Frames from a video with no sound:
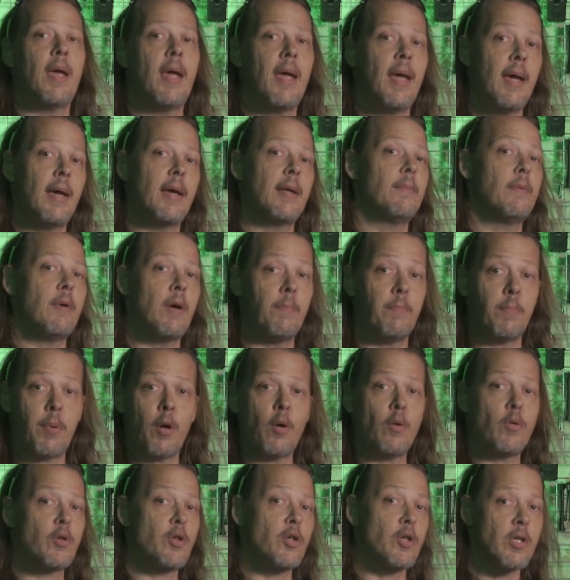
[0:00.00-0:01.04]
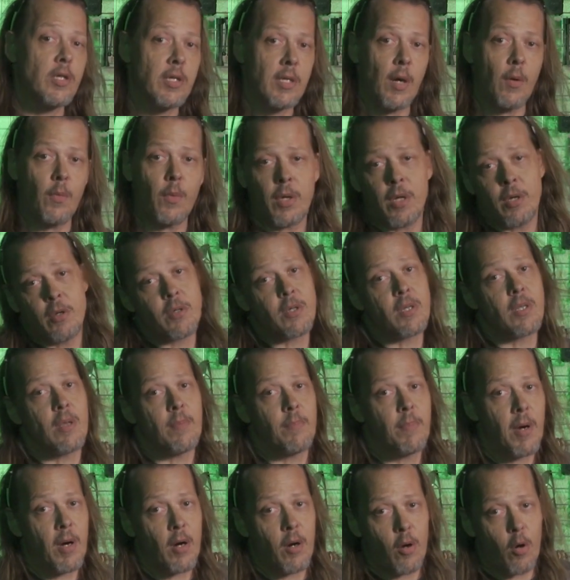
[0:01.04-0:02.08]
and approaches that we use in the
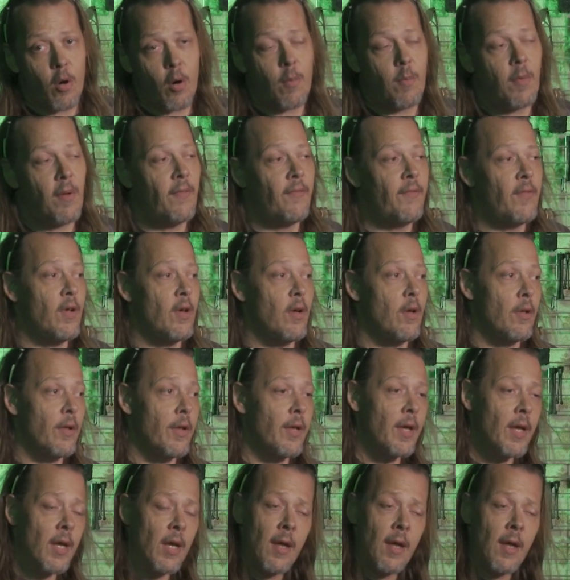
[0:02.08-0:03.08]
paranormal field.